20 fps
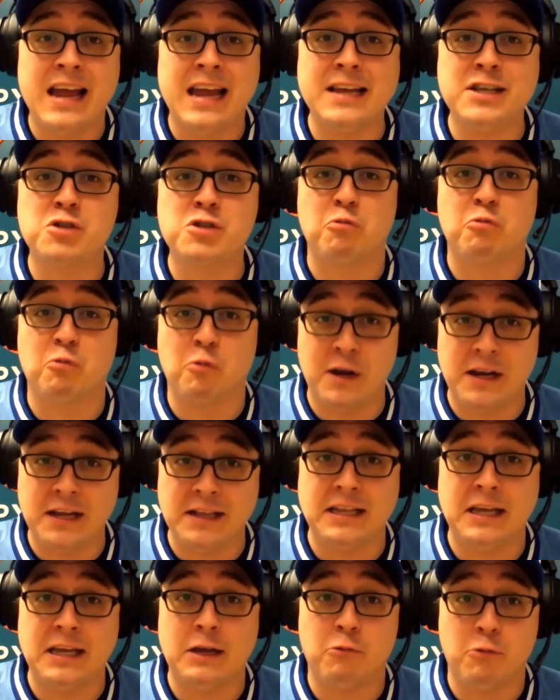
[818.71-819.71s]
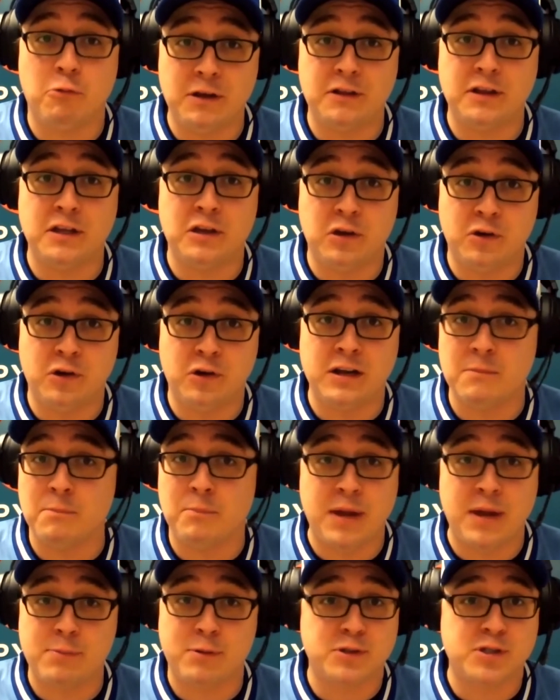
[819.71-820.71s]
He's really, really good,
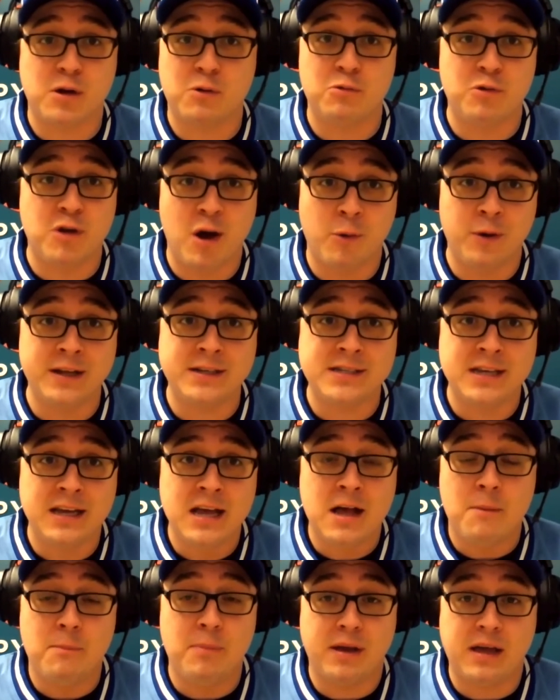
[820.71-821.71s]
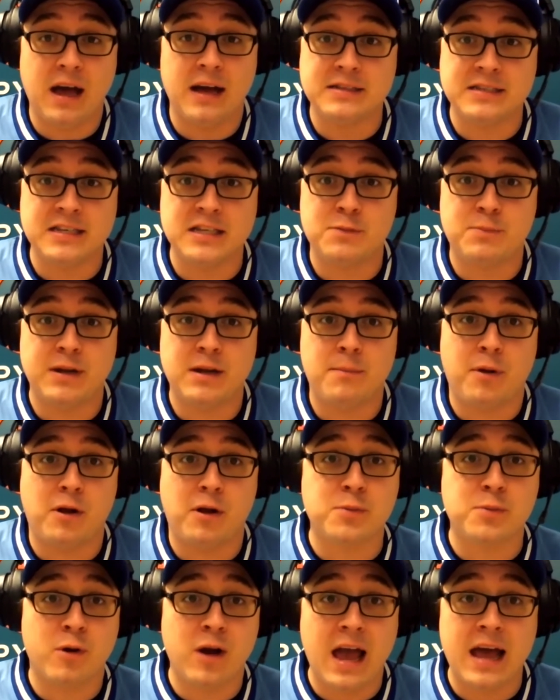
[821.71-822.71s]
and people don't know it because he's been in
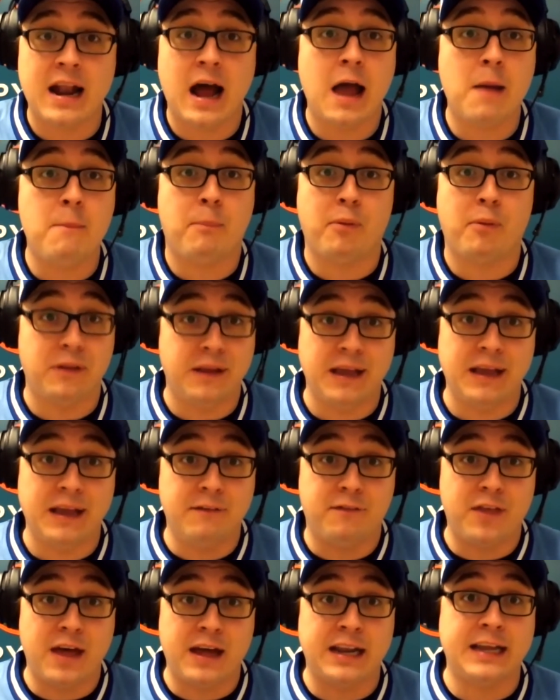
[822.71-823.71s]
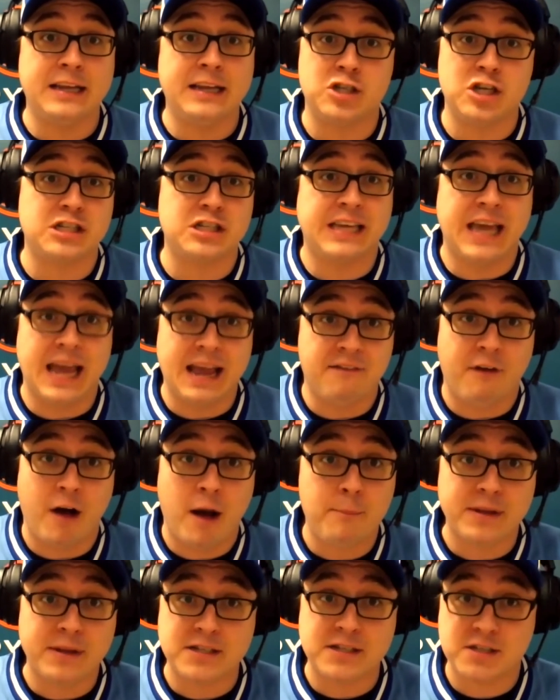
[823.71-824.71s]
Baltimore. And I believe that he just gave
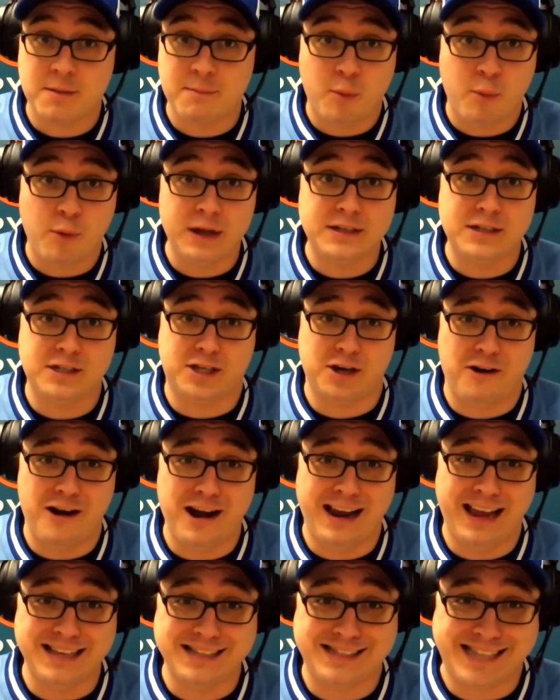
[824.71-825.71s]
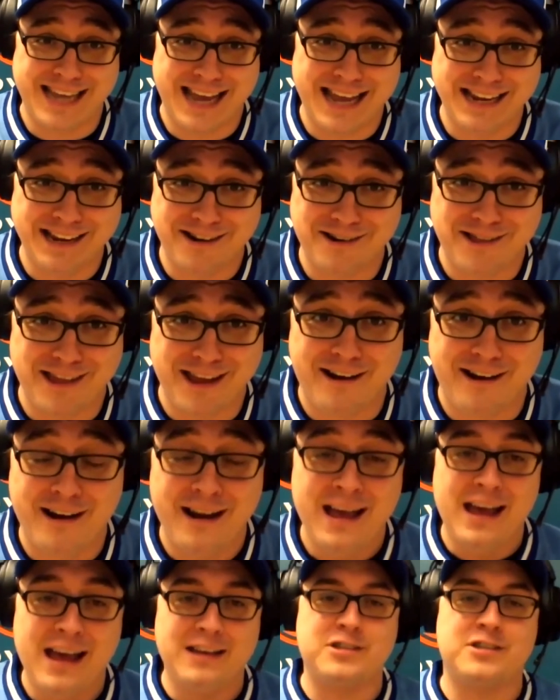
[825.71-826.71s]
up at some point during his tenure
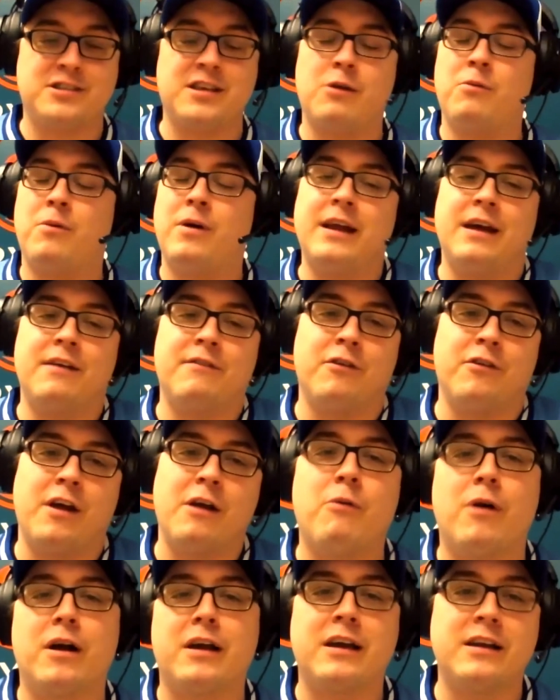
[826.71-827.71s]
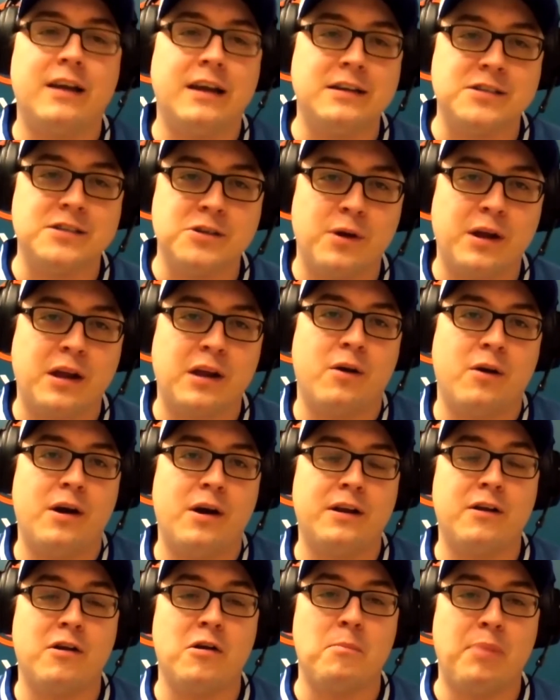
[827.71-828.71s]
there. It's just like, whatever, like, what can I do? I can go
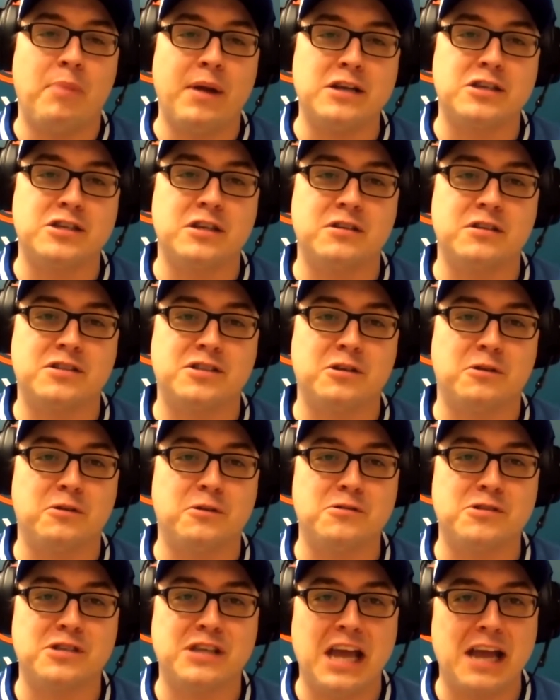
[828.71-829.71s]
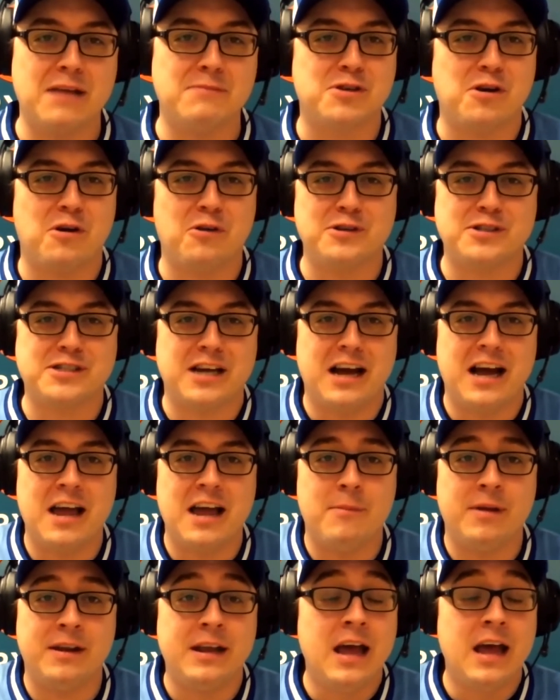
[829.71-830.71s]
out here and pitch and still lose games all the
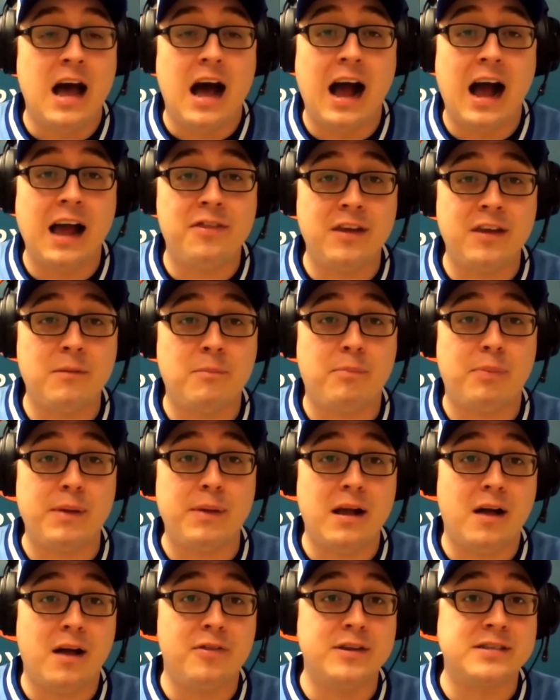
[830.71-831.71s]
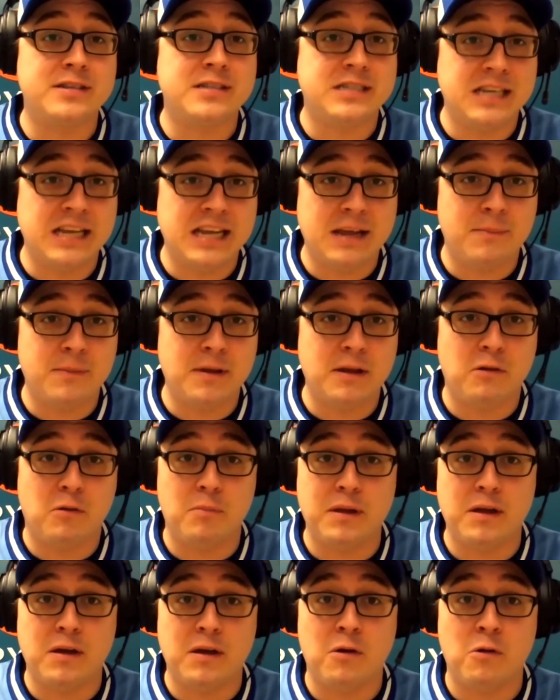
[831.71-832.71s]
time. And I think being on this team,
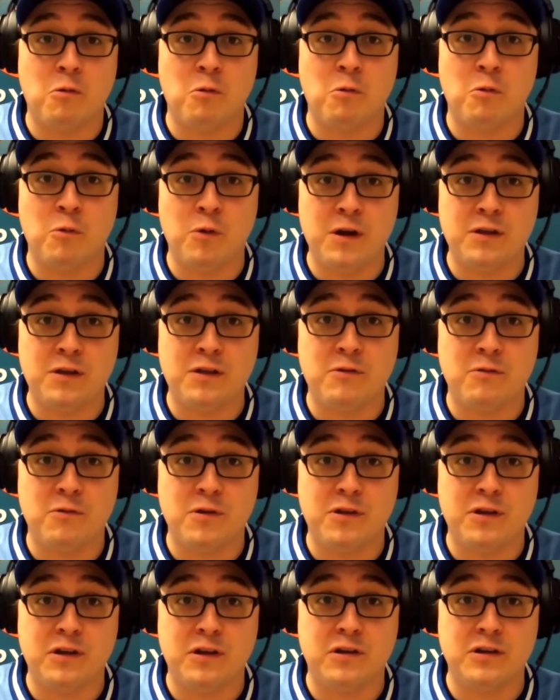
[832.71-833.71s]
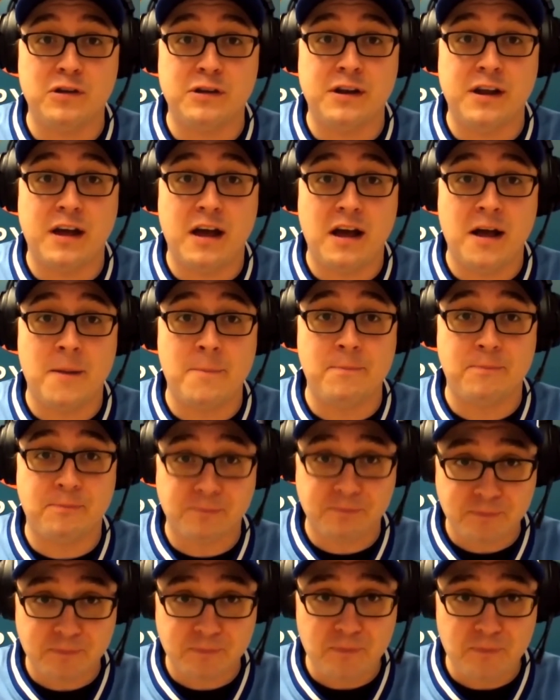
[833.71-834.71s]
it'll be a really, really good uh,
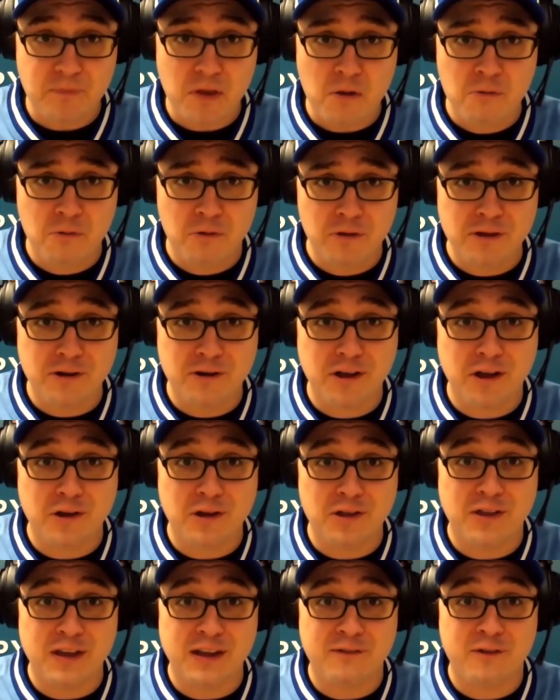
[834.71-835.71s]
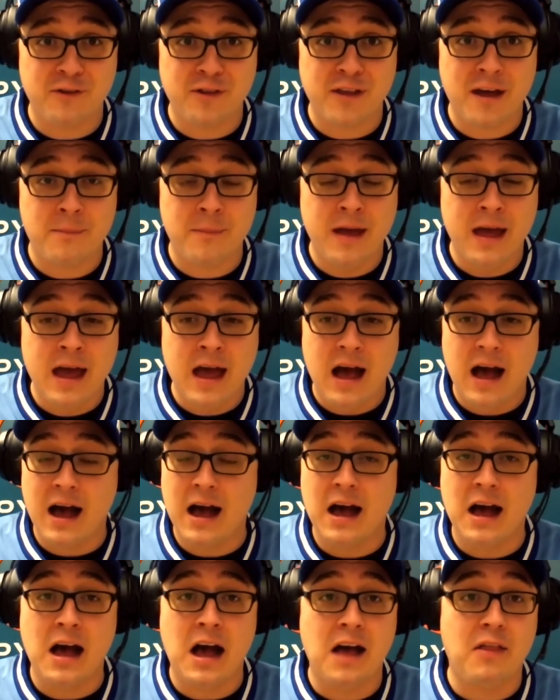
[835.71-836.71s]
really good, good thing for them.
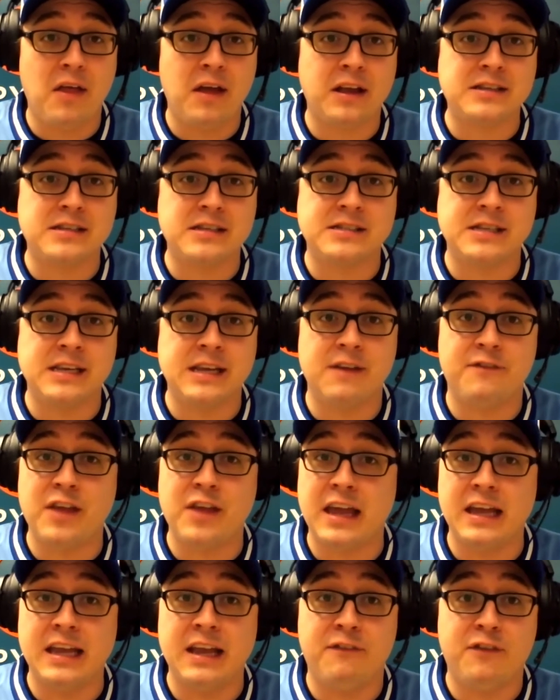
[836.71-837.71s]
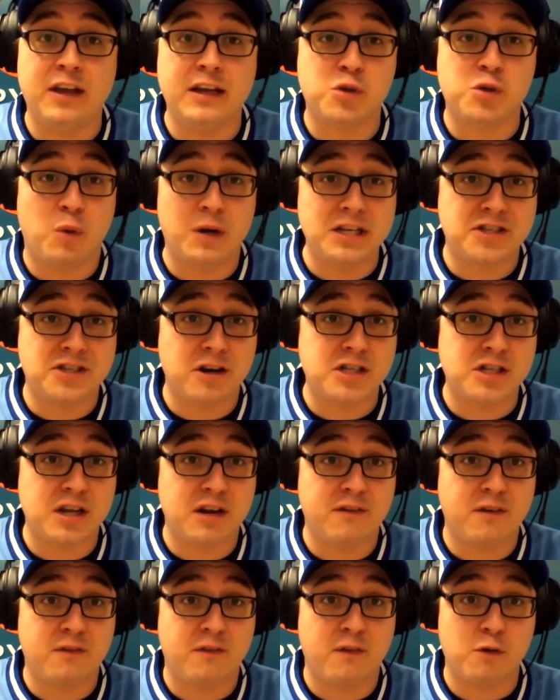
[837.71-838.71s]
Uh, I like to see if they get, if you get twenty starts
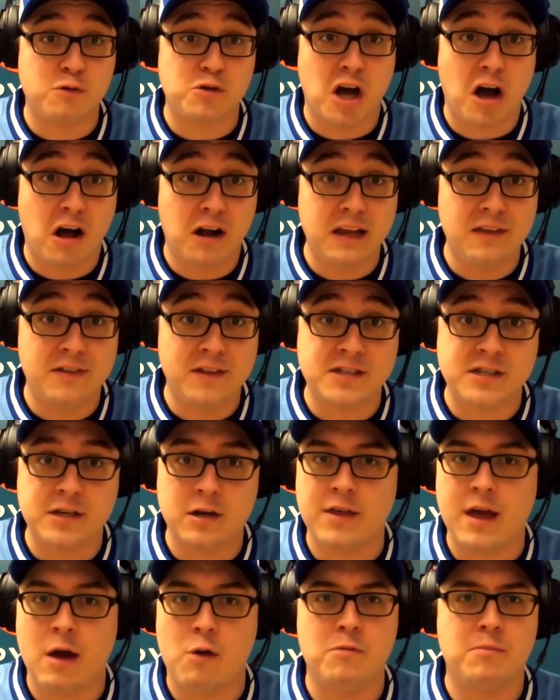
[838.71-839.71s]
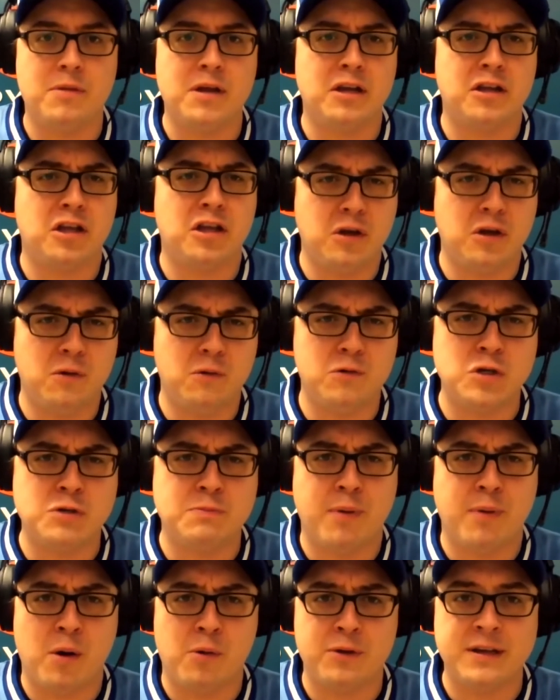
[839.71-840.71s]
out of Otani this year, that would be a
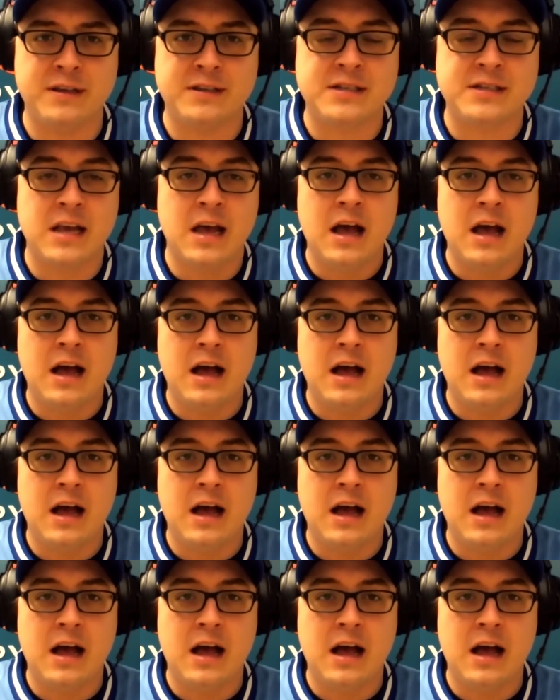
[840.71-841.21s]
huge bonus.